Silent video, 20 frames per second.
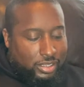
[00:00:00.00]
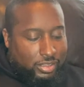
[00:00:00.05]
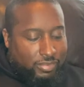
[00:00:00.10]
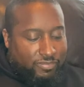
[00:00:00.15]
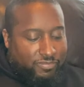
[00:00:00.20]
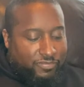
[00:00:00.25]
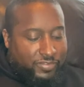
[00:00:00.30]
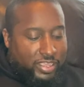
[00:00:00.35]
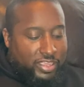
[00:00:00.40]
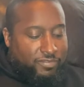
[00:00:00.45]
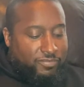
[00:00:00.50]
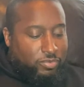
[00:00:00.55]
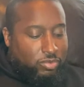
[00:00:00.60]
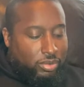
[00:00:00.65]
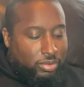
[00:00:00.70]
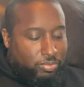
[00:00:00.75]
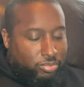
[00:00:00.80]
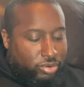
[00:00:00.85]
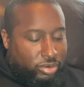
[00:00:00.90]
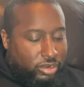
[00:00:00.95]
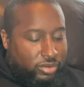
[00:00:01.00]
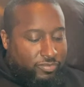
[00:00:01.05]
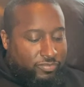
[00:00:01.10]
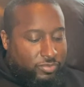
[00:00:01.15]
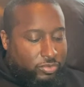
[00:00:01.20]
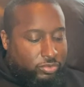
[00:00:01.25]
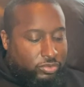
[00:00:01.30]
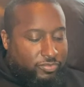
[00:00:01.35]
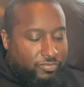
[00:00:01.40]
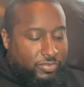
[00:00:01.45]
In faithful and
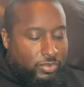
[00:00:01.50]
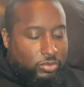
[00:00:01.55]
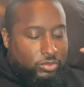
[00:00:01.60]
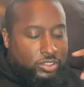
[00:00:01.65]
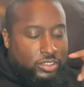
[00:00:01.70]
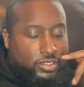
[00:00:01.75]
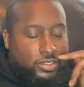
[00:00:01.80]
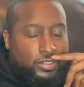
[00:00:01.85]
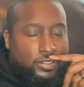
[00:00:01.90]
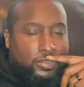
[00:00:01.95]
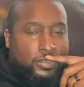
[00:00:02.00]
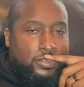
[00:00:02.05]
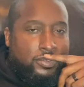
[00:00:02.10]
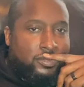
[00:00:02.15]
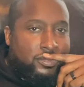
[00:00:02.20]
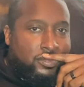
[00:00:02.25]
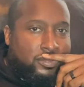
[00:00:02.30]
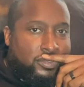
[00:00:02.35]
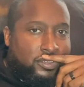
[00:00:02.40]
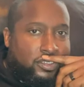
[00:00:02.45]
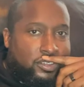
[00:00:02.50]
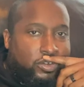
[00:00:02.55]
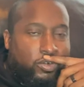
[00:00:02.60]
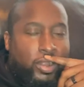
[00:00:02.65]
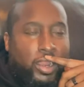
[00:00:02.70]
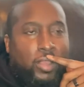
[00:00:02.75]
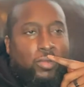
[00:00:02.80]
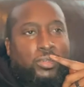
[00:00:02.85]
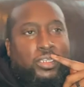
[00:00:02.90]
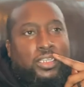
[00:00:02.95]
prayerful devotion.
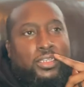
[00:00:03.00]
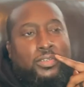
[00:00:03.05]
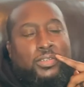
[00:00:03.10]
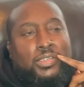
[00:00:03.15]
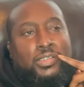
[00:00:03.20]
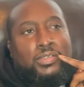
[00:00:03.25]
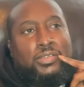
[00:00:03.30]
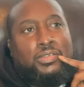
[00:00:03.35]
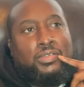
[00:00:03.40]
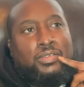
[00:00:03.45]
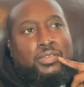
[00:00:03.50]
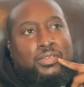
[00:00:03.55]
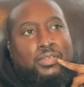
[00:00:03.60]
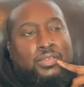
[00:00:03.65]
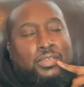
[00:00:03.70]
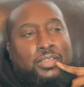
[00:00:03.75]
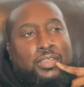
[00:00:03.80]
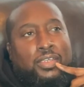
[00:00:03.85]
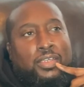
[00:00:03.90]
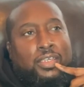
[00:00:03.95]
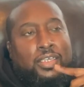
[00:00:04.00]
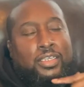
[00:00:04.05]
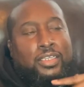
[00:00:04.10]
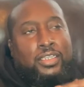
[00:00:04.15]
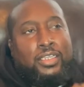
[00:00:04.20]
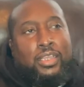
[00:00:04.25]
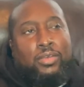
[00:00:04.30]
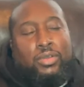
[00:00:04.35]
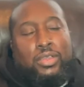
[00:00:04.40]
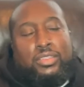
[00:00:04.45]
Grounded.
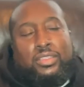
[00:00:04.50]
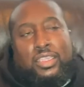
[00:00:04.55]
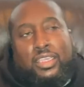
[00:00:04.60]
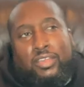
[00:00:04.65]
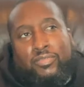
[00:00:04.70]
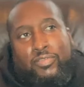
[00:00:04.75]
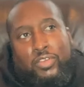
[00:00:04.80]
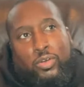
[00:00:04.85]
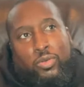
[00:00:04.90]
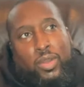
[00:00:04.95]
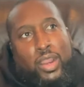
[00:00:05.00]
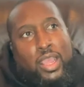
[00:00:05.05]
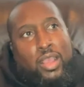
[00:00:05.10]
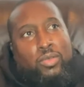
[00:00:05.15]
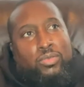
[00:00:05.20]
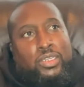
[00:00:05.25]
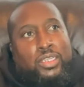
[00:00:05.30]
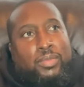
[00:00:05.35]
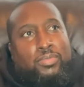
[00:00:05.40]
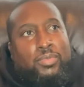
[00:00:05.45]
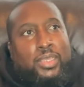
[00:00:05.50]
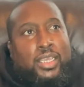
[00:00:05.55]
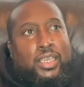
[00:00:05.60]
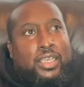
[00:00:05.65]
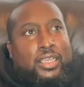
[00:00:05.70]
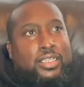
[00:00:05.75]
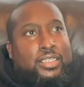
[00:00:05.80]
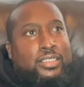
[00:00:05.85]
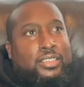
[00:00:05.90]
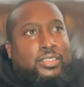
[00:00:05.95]
Now, when I think of grounded,
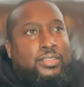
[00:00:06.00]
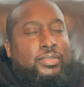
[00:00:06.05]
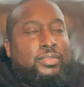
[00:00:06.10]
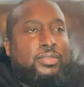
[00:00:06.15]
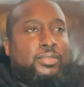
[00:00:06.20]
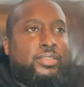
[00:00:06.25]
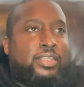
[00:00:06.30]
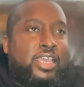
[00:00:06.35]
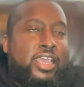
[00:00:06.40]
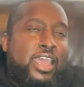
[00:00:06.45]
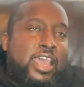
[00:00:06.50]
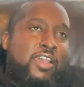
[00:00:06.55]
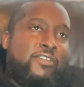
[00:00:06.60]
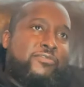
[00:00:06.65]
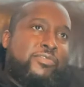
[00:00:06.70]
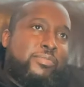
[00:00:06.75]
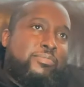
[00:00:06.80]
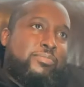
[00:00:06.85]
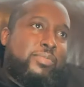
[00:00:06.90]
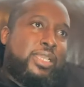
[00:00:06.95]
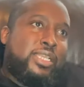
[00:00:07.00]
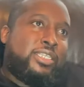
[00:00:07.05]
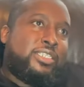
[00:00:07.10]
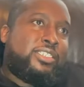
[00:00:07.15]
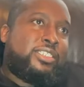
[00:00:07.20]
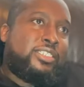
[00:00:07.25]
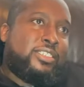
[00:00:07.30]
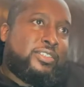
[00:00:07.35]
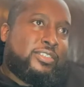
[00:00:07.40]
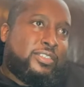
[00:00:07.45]
man, that
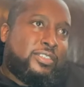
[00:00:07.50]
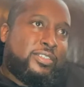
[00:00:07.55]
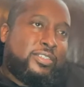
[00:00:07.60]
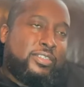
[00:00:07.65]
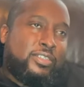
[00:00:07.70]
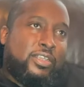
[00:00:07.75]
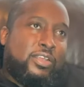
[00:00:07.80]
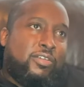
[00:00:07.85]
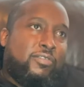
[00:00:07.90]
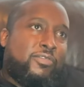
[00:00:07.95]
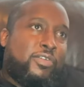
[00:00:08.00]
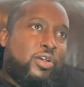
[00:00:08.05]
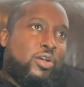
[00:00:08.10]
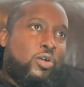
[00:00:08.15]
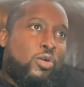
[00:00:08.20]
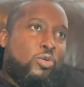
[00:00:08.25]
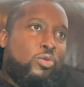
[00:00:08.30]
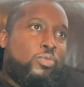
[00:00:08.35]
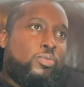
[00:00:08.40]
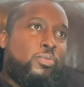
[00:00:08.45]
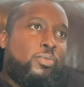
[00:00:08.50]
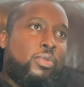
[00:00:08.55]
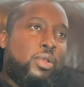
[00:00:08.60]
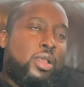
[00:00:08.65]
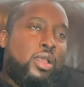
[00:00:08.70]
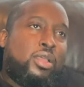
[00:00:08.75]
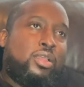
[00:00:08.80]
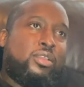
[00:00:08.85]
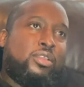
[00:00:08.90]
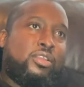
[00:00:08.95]
affirmation of hope,
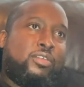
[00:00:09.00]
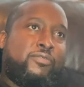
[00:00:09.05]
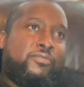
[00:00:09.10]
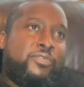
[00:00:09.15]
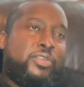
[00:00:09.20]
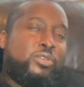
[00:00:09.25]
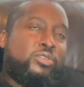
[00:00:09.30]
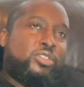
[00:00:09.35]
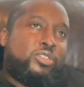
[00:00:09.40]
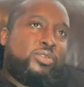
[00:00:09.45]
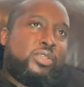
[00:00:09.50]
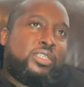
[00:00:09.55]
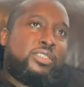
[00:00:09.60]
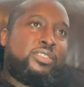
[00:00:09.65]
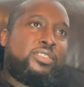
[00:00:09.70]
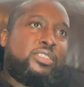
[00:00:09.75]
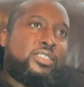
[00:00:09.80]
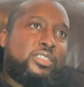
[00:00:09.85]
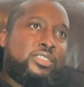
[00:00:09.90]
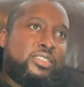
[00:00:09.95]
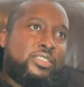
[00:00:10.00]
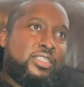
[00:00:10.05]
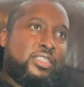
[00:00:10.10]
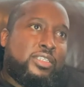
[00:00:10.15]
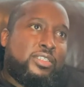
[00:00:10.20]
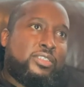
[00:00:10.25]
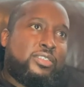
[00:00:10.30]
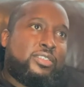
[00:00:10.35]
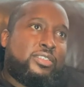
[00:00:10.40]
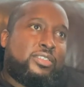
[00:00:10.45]
of future
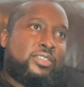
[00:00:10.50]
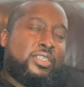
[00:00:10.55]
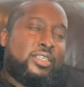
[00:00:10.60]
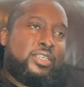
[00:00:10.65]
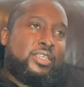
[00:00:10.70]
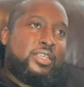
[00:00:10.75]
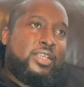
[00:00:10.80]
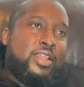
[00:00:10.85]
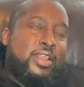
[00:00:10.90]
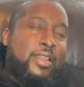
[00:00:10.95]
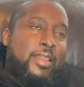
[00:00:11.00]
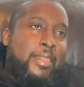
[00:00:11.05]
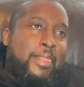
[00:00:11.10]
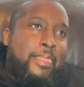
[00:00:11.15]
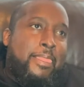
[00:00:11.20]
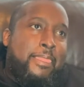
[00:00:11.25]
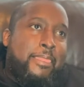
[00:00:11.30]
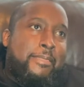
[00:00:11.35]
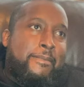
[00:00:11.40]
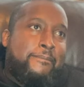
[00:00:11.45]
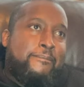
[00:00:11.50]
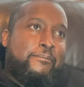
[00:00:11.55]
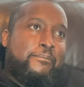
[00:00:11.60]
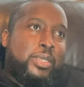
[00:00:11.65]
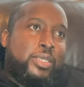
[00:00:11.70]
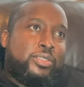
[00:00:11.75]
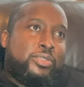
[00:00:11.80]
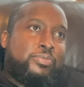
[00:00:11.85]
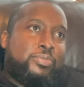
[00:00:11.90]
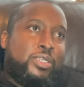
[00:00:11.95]
existence,
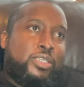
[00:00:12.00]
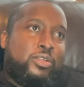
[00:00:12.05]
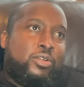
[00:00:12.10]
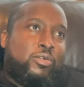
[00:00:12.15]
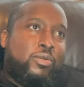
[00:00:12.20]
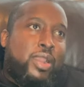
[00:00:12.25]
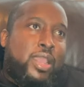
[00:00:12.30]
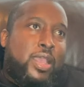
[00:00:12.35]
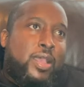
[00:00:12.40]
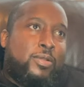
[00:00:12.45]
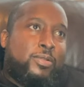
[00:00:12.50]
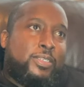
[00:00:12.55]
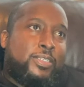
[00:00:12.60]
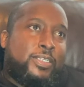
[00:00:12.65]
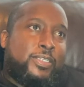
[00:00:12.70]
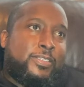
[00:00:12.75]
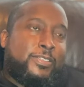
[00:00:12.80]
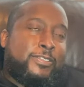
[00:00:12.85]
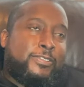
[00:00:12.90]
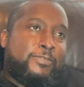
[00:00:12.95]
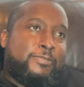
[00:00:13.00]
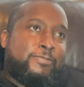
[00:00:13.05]
must be grounded